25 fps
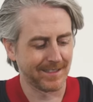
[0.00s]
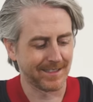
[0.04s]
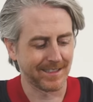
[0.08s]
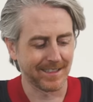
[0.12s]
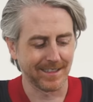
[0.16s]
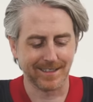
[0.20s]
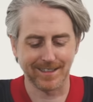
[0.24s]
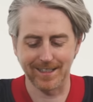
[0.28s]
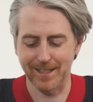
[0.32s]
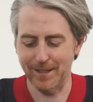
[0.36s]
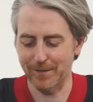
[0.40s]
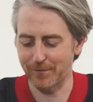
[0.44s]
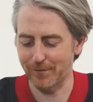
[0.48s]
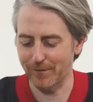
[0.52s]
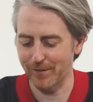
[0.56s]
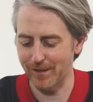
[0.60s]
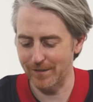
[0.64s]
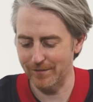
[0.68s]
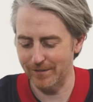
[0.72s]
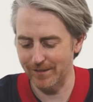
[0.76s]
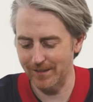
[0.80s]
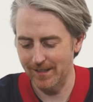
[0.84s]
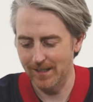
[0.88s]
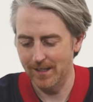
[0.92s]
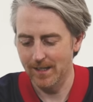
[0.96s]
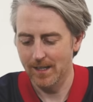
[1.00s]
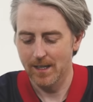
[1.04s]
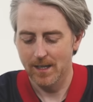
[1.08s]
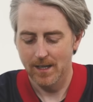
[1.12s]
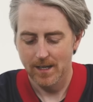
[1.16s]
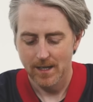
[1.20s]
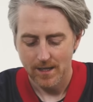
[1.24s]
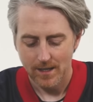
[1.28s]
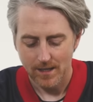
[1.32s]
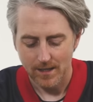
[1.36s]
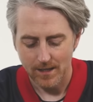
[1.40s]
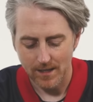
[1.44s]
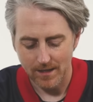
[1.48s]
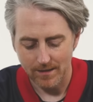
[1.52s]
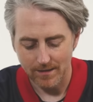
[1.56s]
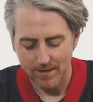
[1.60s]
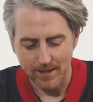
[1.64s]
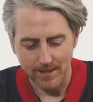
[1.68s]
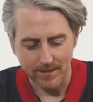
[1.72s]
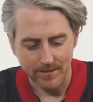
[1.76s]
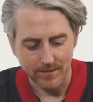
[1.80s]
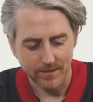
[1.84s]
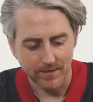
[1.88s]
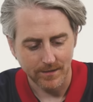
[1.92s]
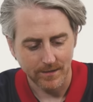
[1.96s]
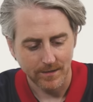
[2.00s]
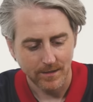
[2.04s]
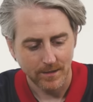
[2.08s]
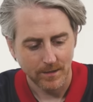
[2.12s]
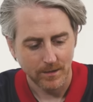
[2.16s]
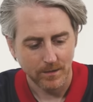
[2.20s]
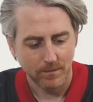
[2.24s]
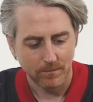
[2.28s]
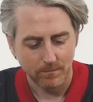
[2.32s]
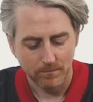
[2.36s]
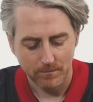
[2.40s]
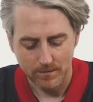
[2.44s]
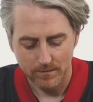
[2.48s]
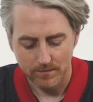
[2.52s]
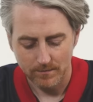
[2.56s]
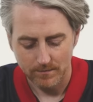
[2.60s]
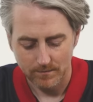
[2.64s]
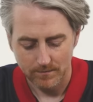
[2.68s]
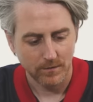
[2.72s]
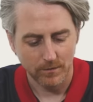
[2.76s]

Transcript: This could take forever. All right. One.